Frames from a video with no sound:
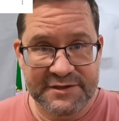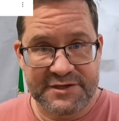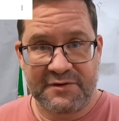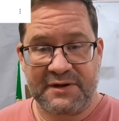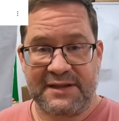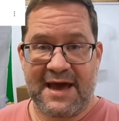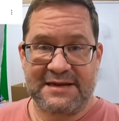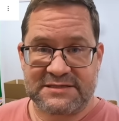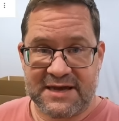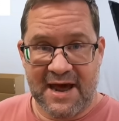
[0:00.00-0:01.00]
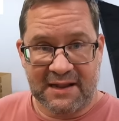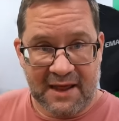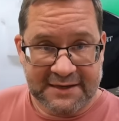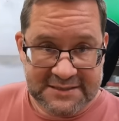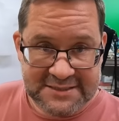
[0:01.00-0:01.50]
doing that as kind of
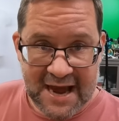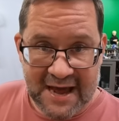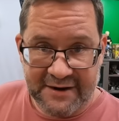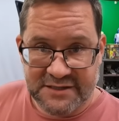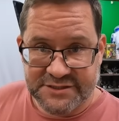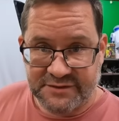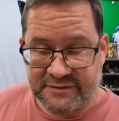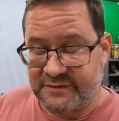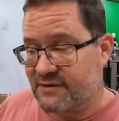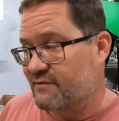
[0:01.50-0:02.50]
like a side hustle